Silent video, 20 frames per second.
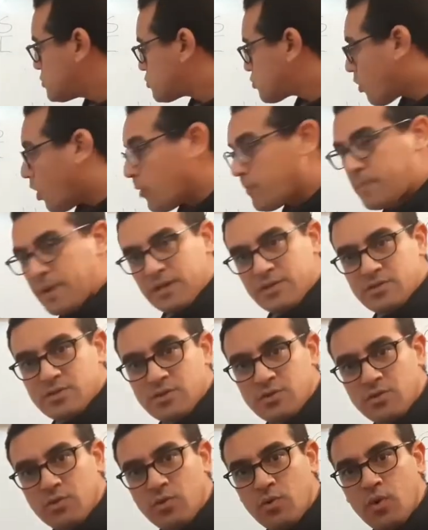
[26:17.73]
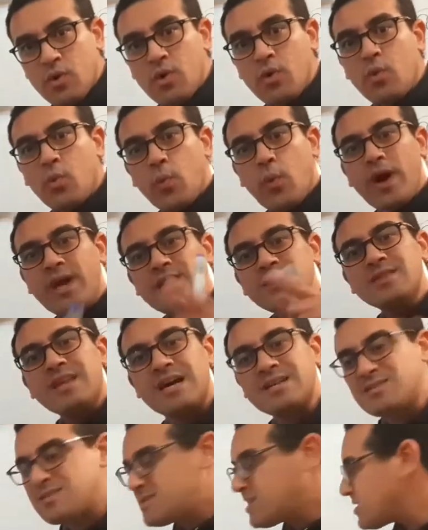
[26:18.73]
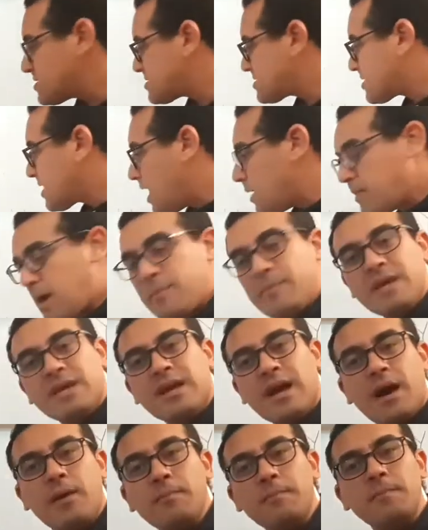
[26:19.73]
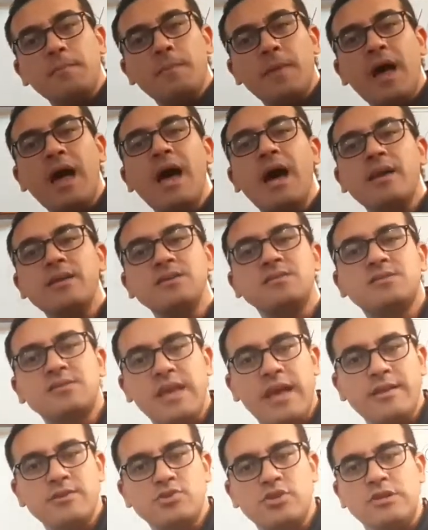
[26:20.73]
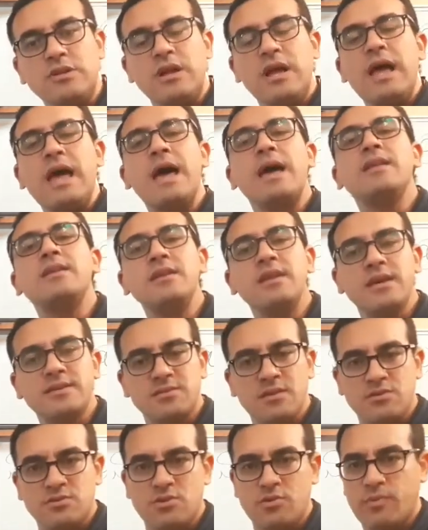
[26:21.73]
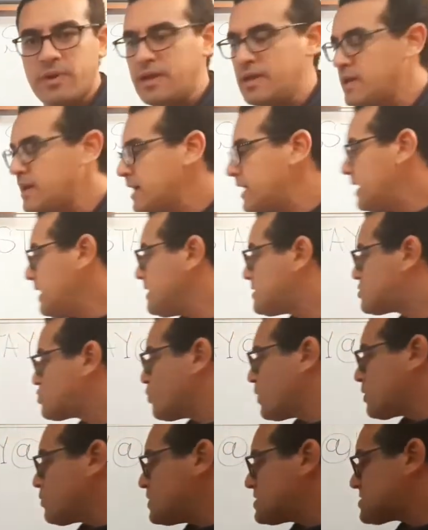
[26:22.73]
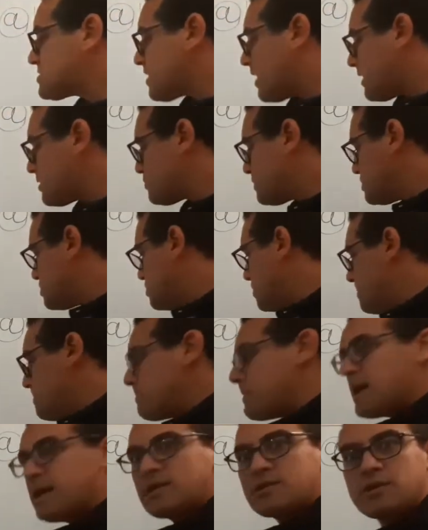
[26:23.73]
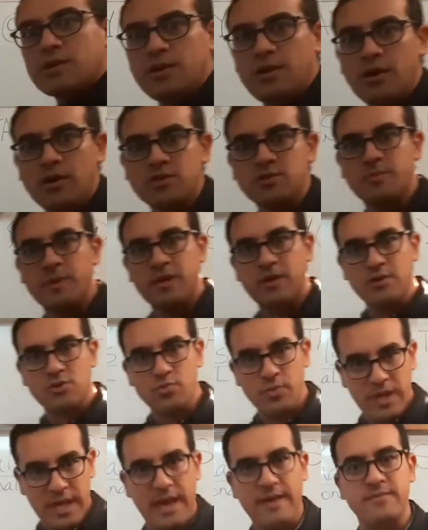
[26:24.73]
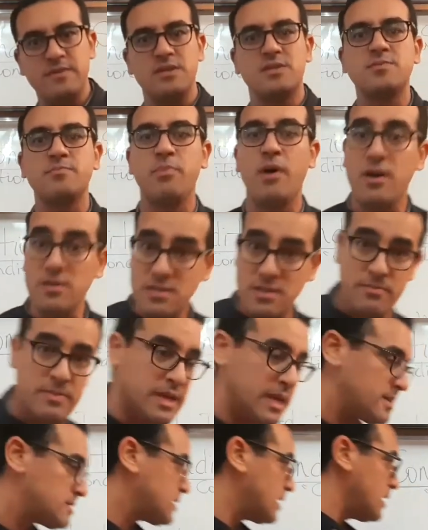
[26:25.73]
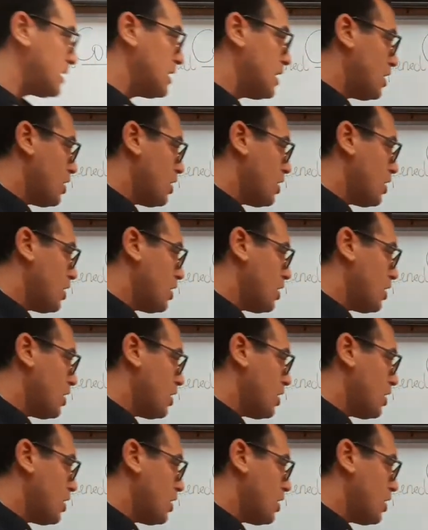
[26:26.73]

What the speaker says: drop it? When does this comma become unessential and necessary? It's when we start with the main clause, because we have this possibility.